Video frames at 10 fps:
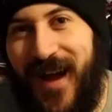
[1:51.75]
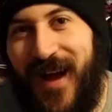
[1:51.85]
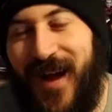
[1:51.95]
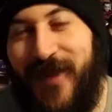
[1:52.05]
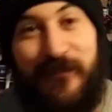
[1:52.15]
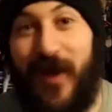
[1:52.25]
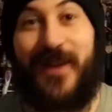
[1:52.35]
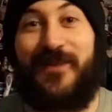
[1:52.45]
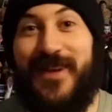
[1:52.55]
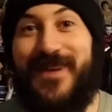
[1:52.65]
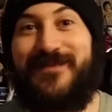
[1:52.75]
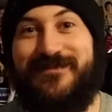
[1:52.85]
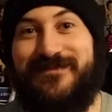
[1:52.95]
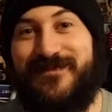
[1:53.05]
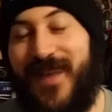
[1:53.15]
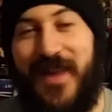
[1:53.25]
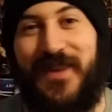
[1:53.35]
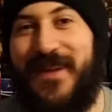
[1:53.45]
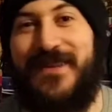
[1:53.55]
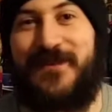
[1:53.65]
Uh, but I love it. I
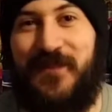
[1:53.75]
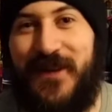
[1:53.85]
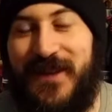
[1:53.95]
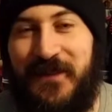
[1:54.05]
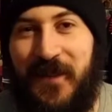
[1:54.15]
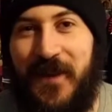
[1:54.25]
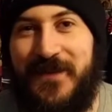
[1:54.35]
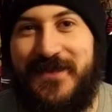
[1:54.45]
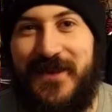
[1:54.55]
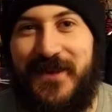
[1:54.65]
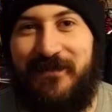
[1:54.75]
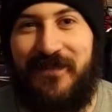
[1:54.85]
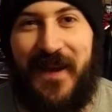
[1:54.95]
think it's a brilliant poster.